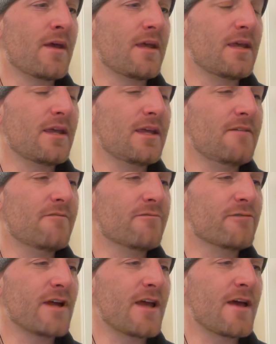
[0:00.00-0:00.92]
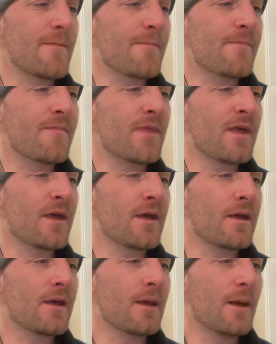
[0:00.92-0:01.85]
Ephraim,
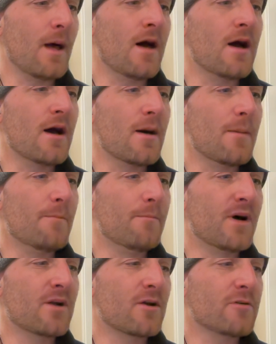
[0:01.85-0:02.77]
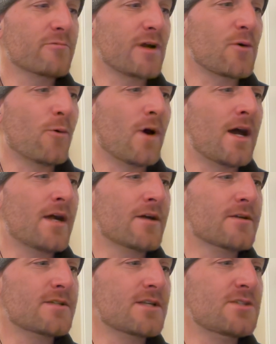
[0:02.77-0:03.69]
but are
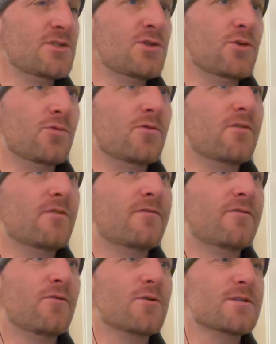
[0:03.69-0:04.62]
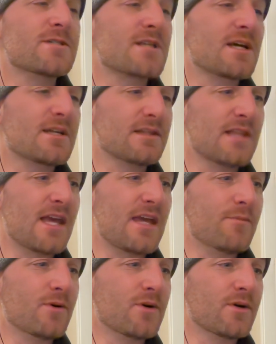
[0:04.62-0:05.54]
required to do forced
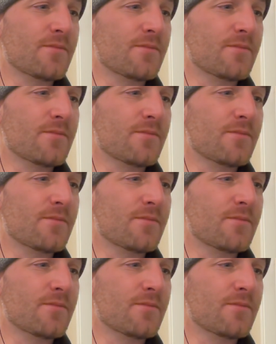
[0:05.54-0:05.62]
labor.